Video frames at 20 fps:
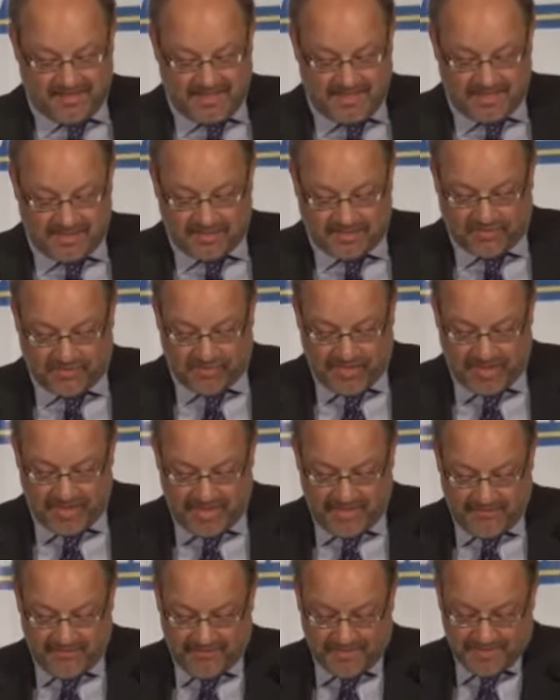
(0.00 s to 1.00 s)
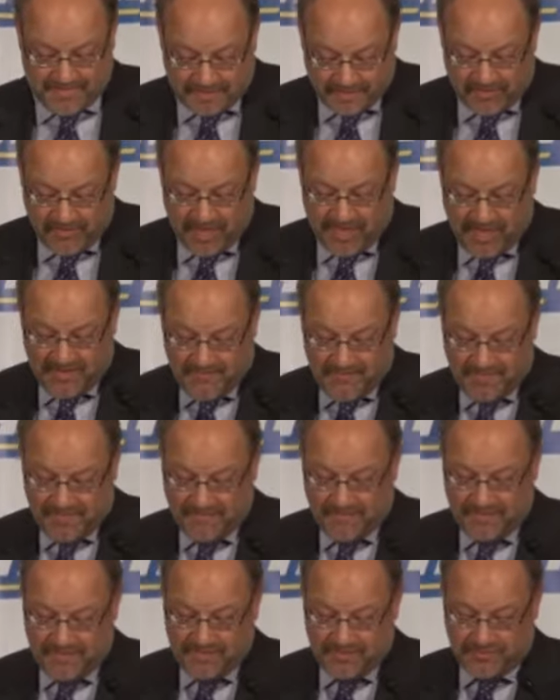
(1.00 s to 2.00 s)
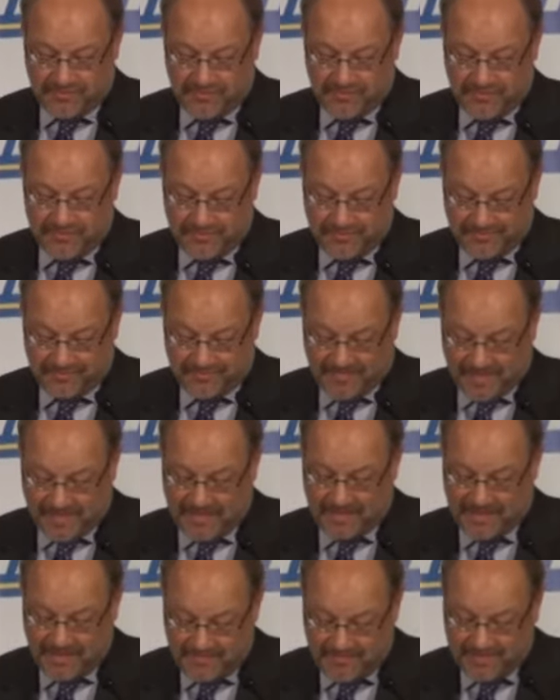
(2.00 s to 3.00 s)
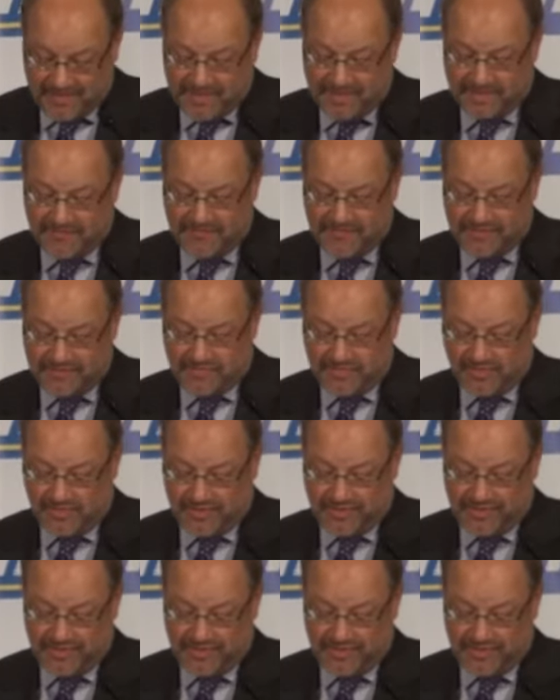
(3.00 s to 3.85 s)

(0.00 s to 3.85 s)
Dan is a creative individual and giving individual,